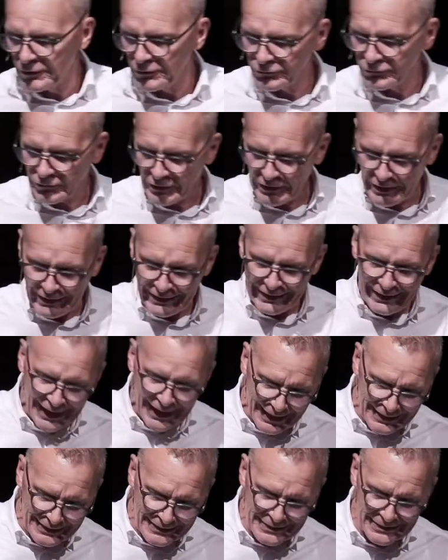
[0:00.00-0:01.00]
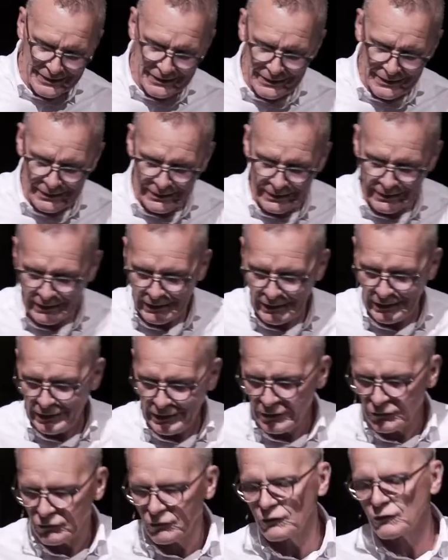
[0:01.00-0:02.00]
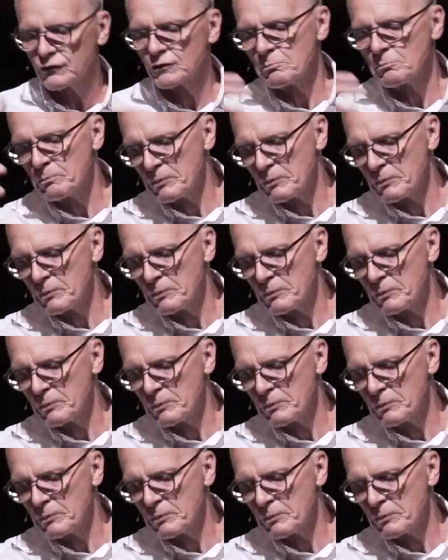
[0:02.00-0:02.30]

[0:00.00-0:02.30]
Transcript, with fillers: who's connected to some